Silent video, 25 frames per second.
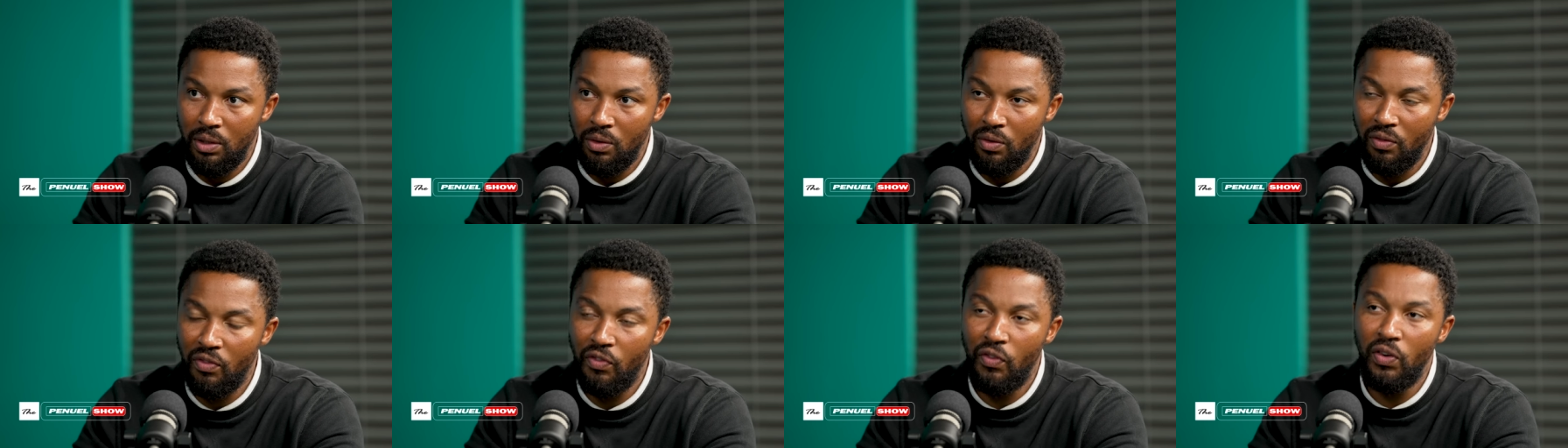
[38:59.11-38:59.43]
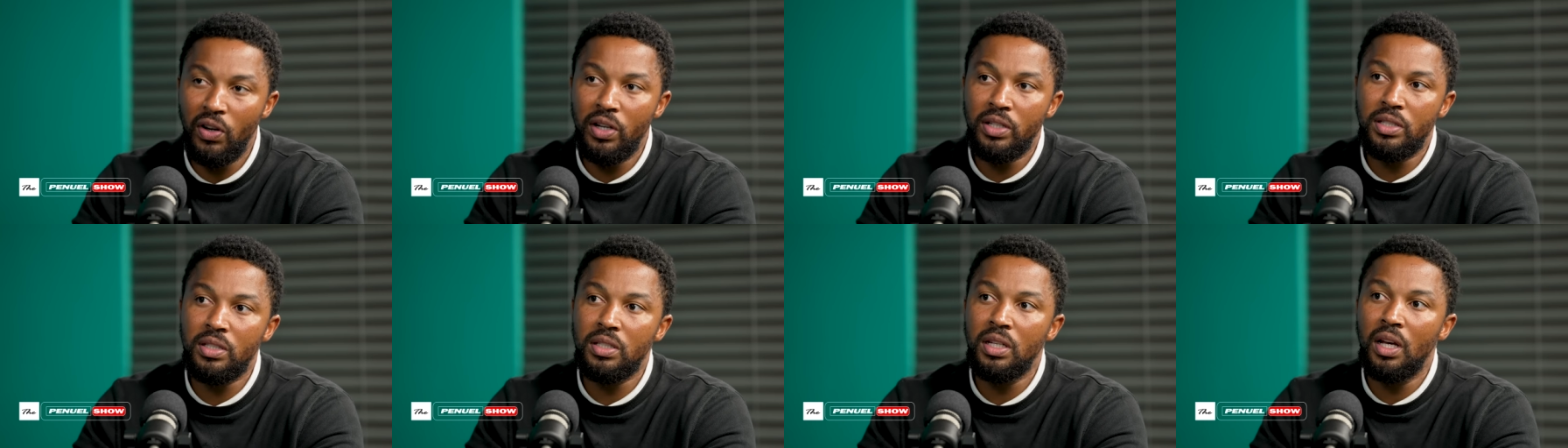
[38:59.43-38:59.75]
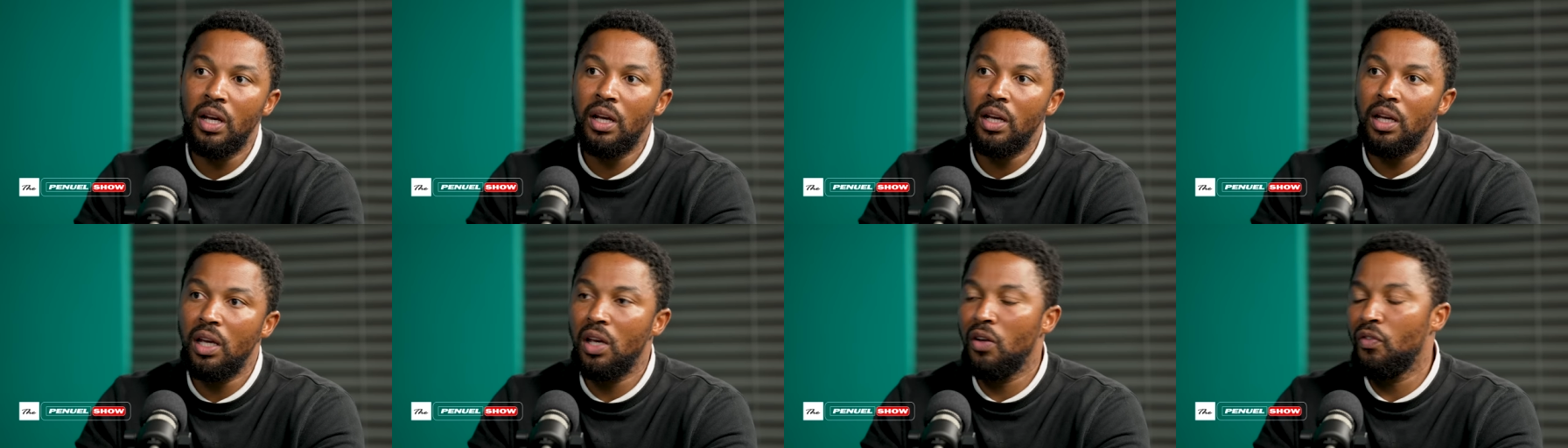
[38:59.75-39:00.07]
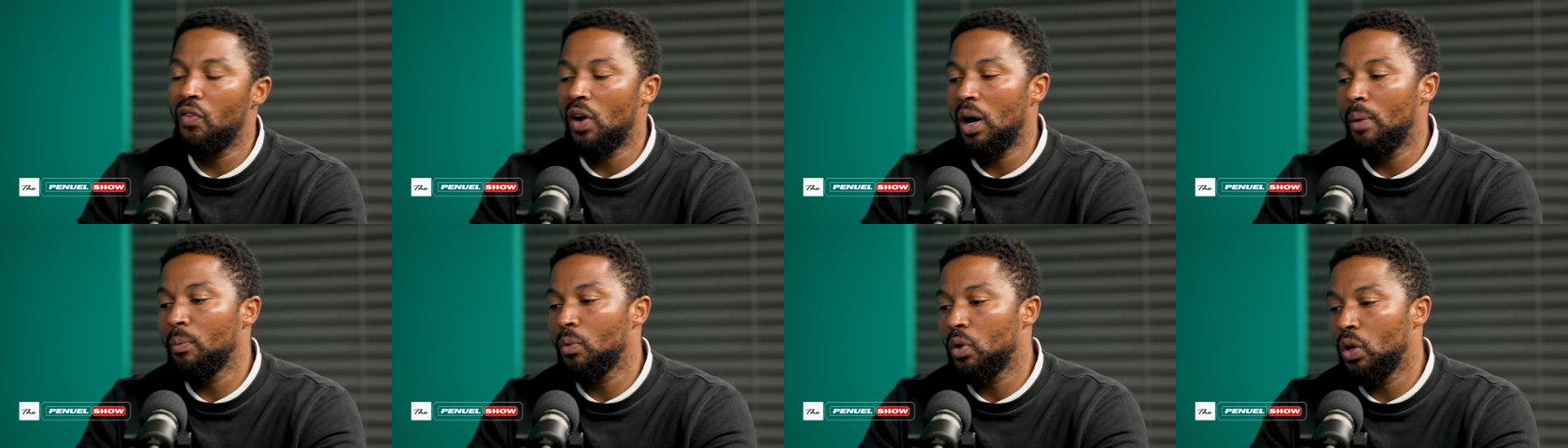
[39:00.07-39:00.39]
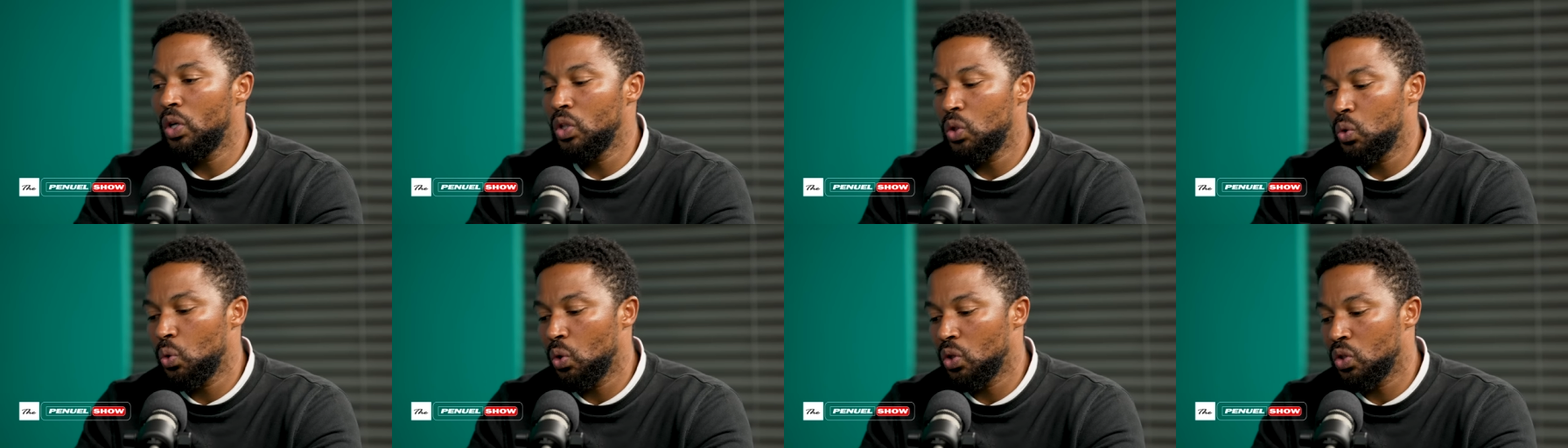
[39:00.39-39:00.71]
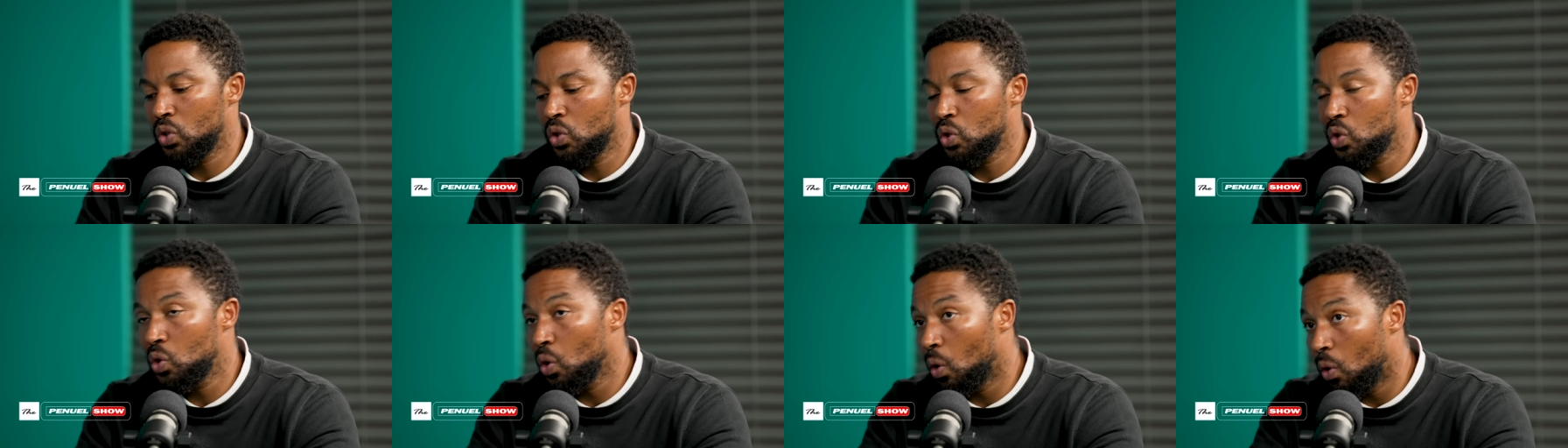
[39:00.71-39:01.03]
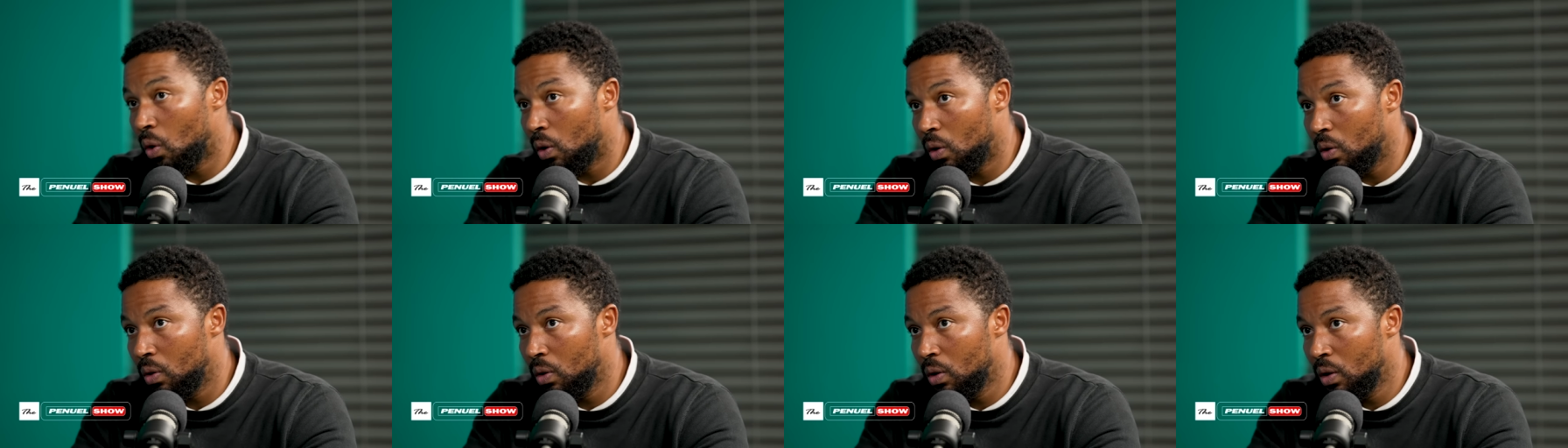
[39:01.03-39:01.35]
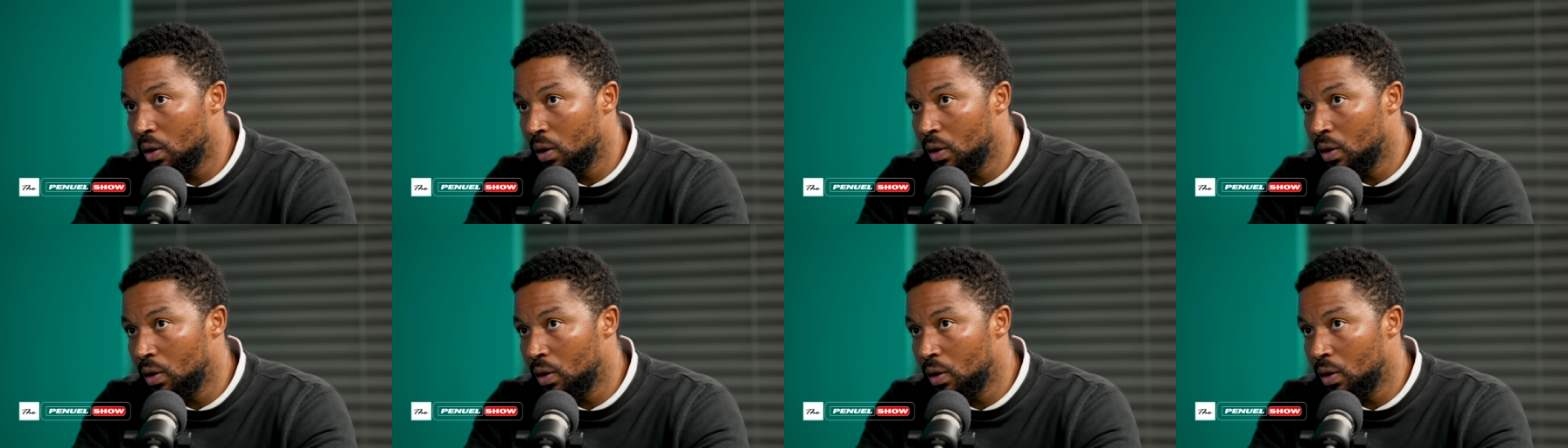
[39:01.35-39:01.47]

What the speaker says: Versus if I'm going to a store